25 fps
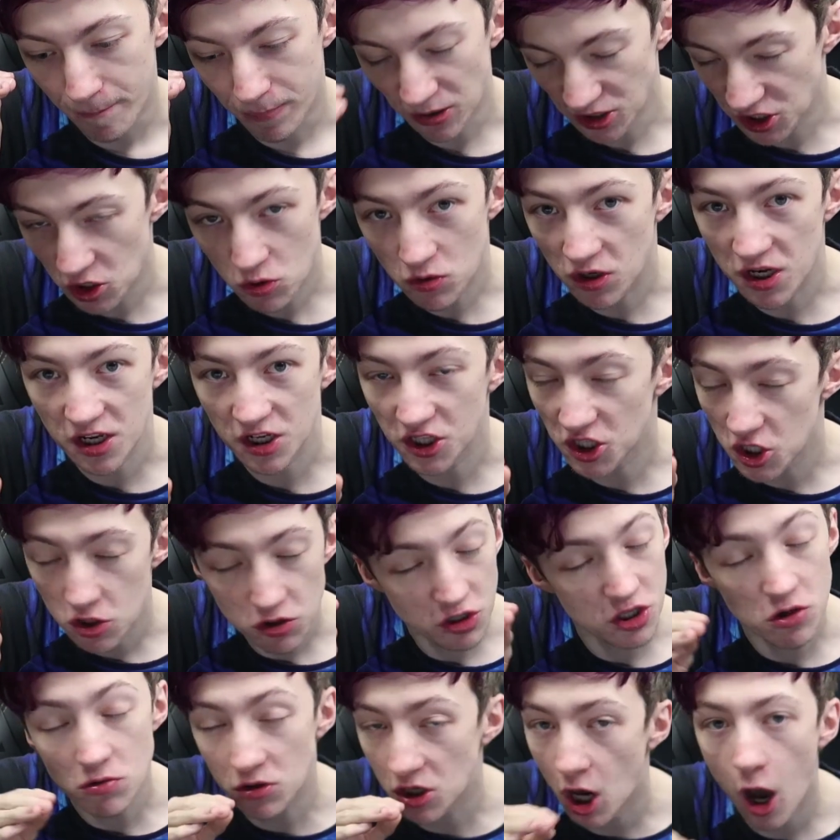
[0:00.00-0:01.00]
But you can, you
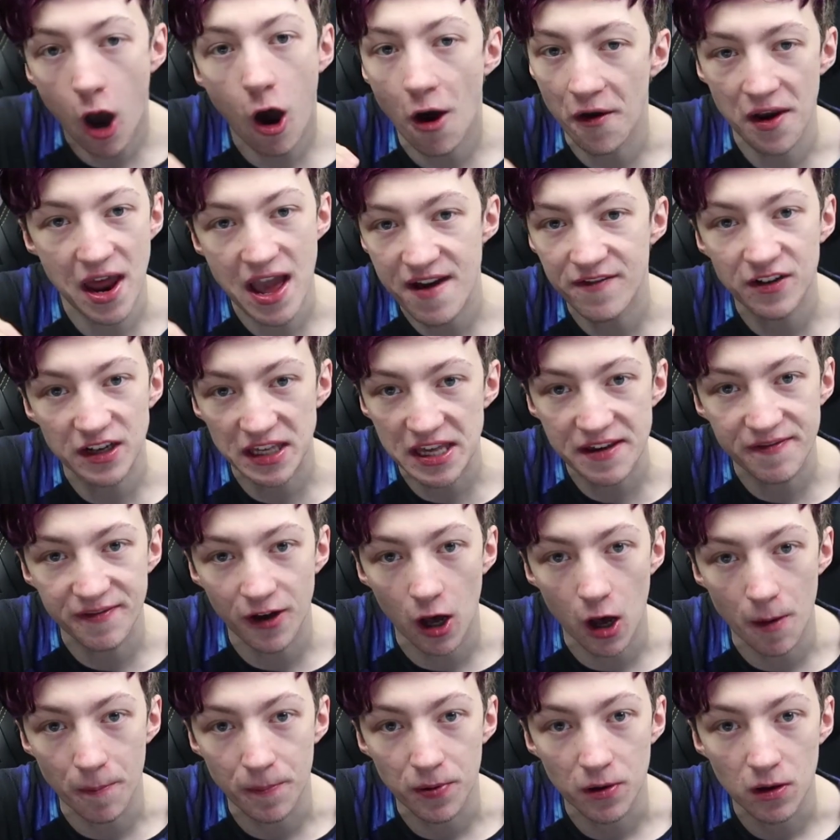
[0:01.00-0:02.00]
you can't ever give
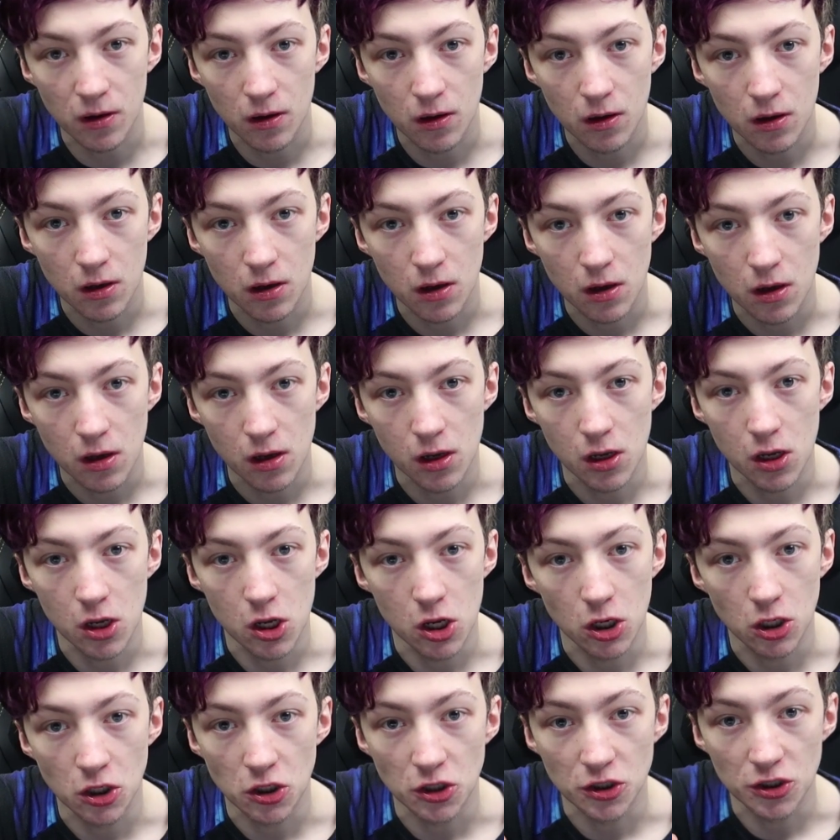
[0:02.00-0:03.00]
up.
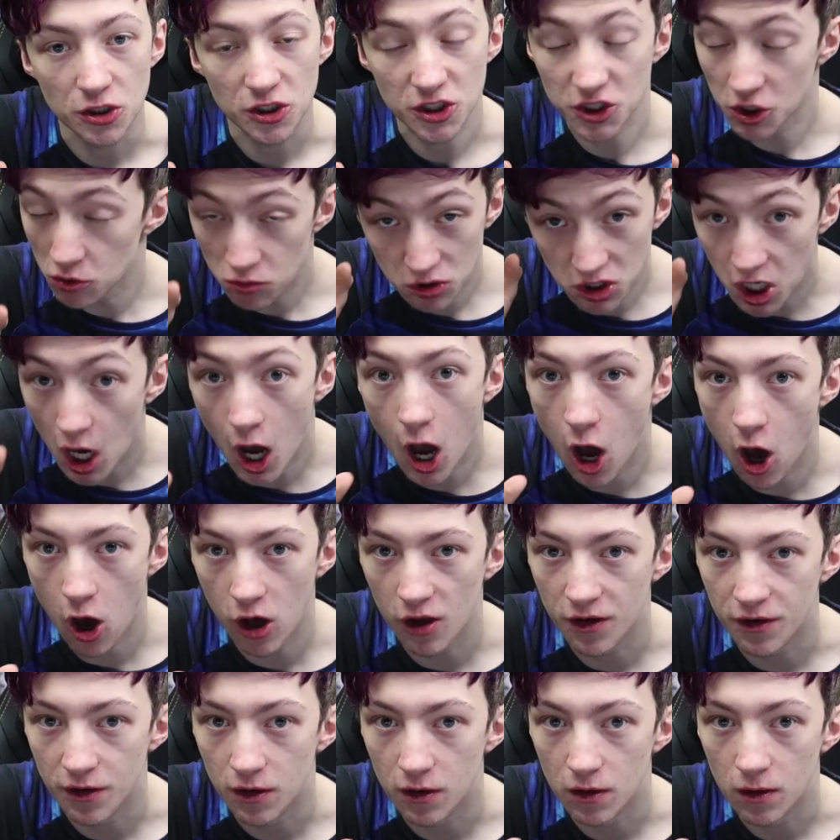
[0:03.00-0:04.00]
You
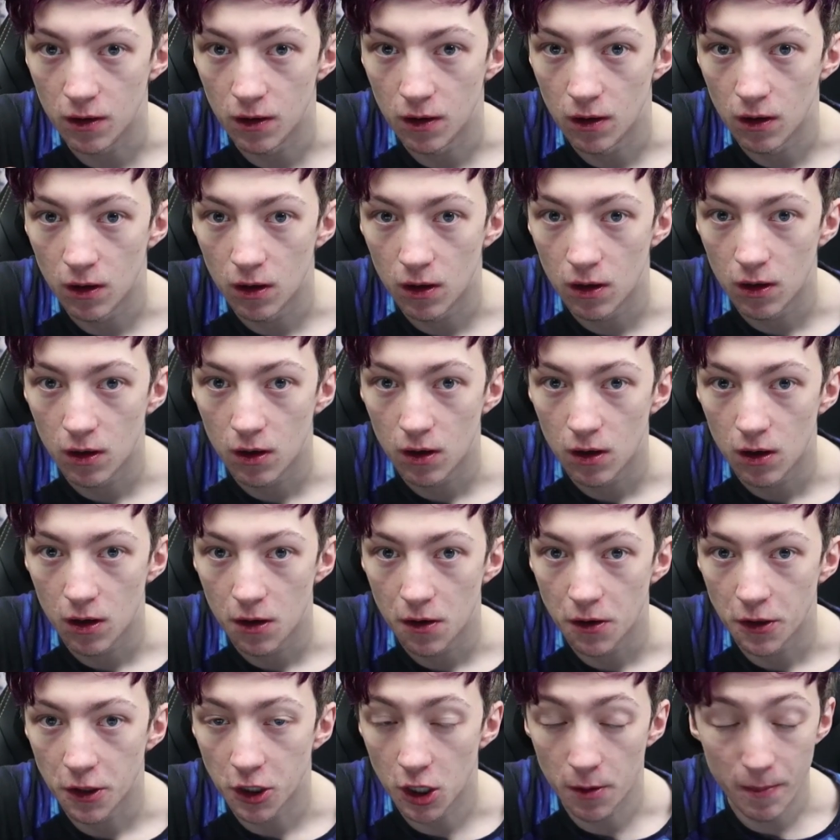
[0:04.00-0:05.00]
can't.
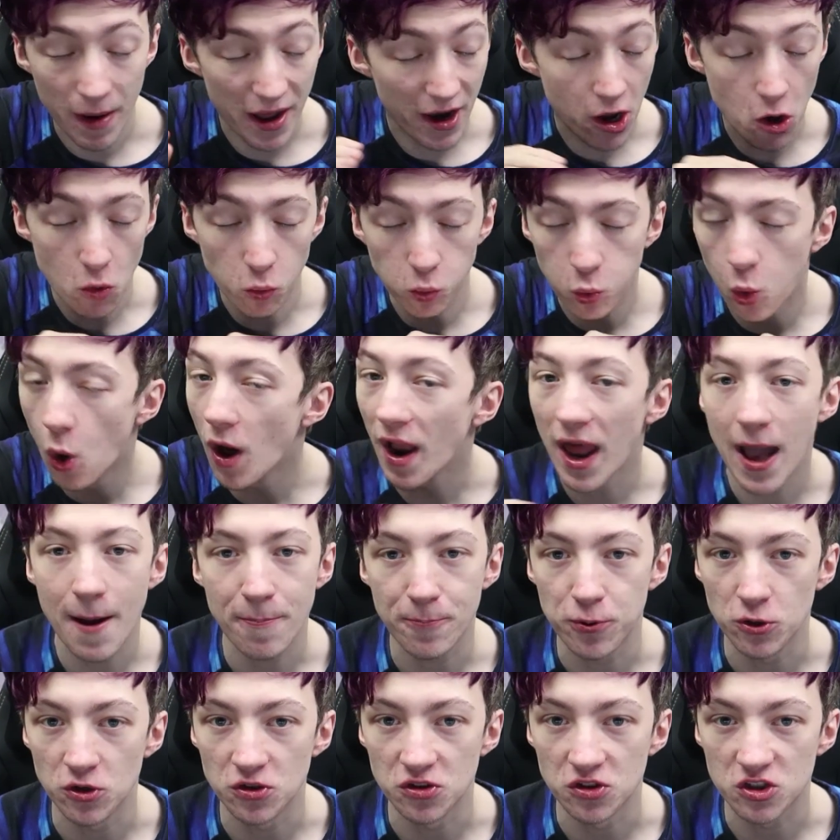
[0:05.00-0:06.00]
No matter what
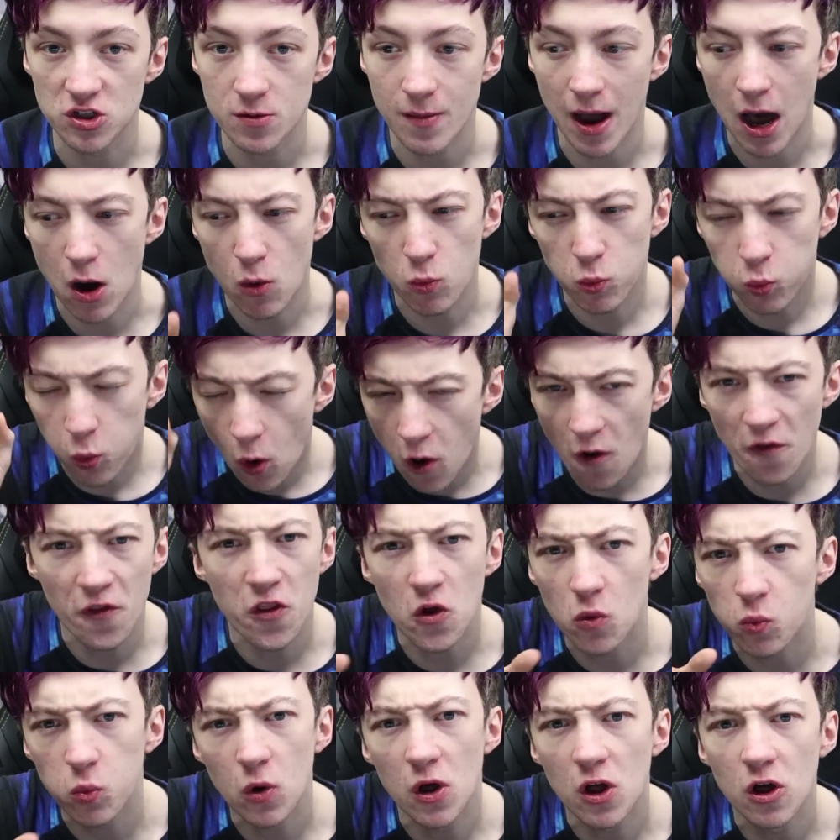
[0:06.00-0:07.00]
happens, no matter what
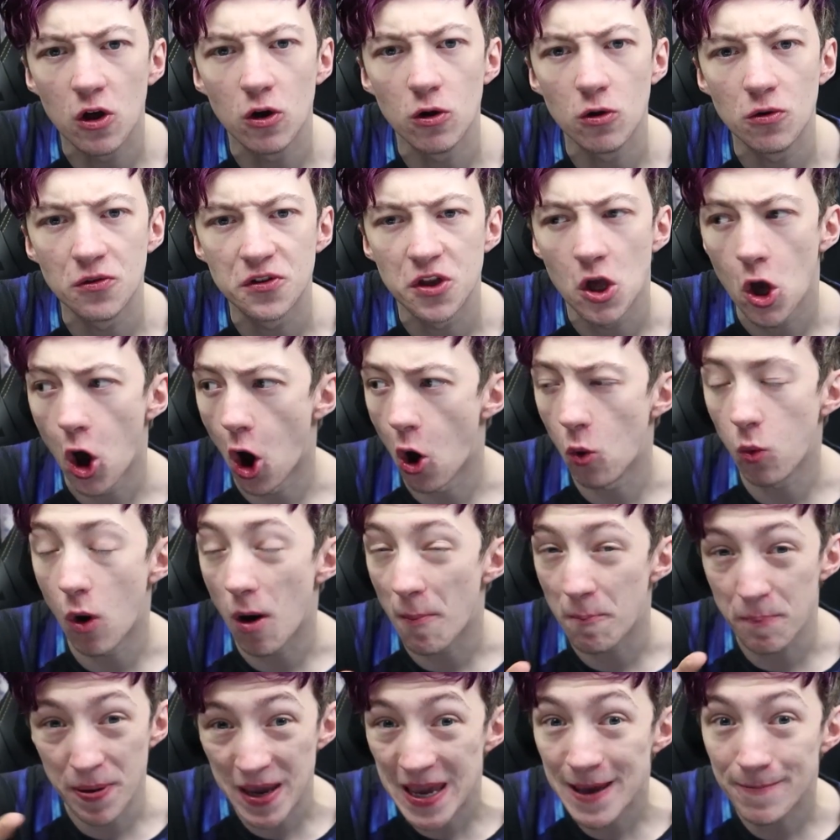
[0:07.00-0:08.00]
the world or
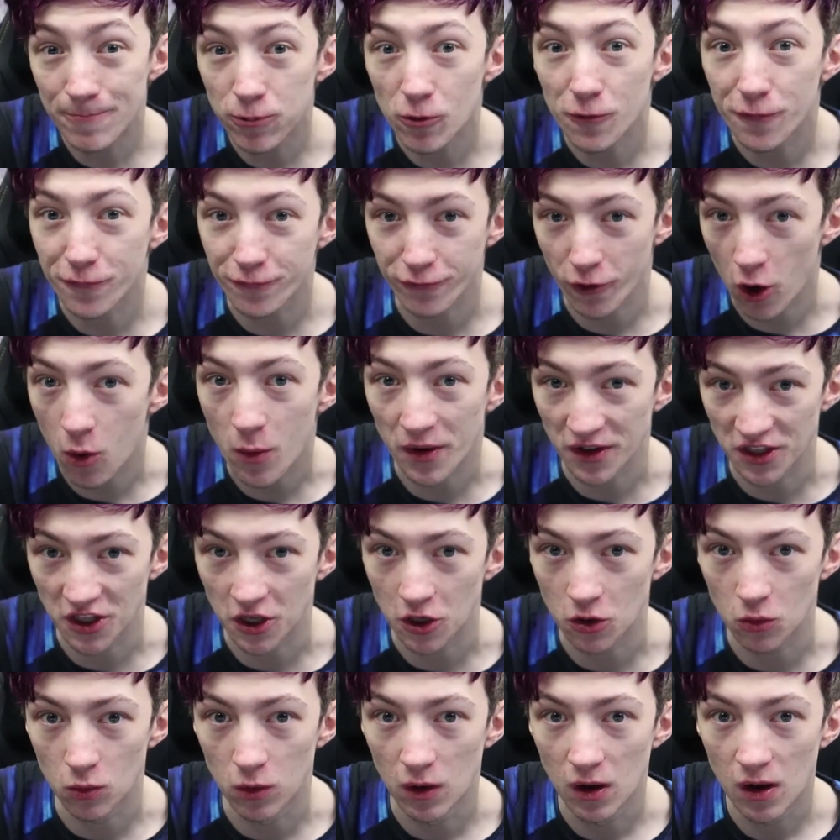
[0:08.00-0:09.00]
what people throw at
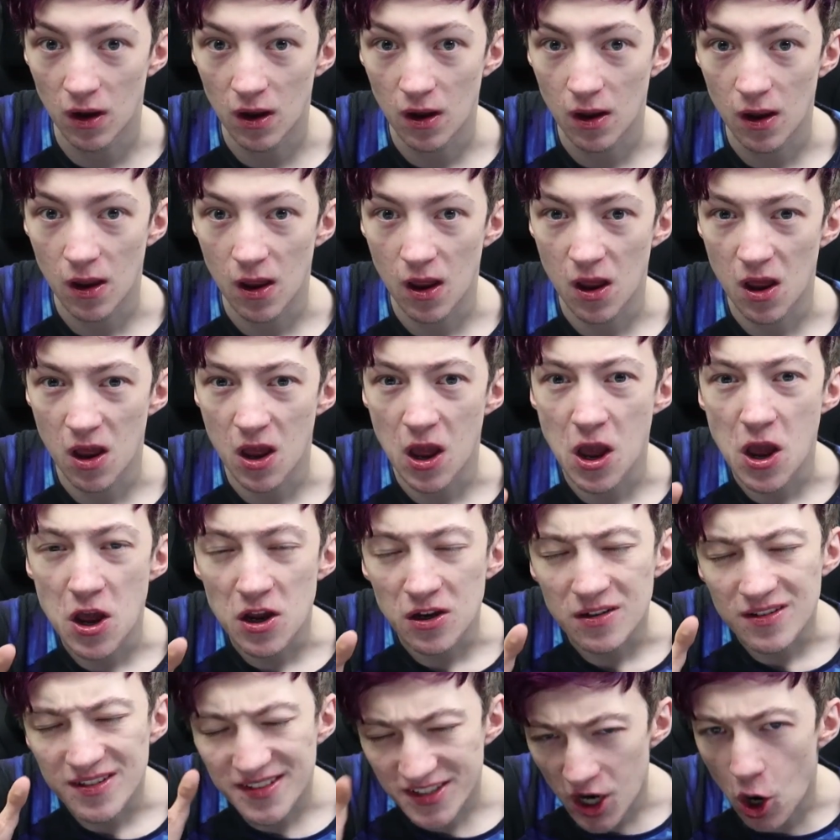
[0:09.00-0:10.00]
you,
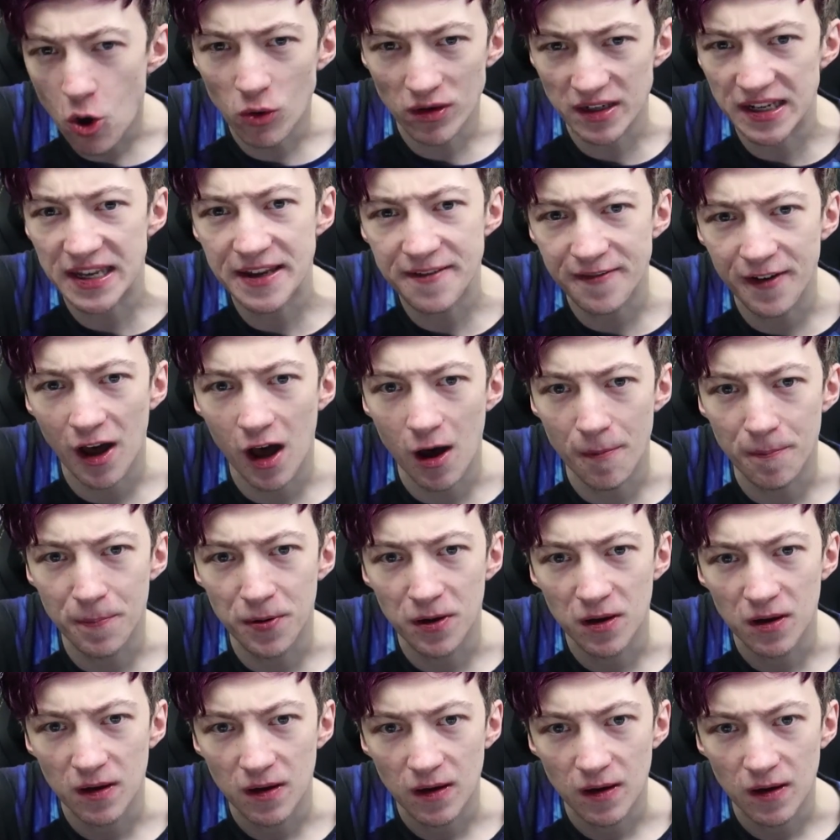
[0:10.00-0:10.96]
don't give up.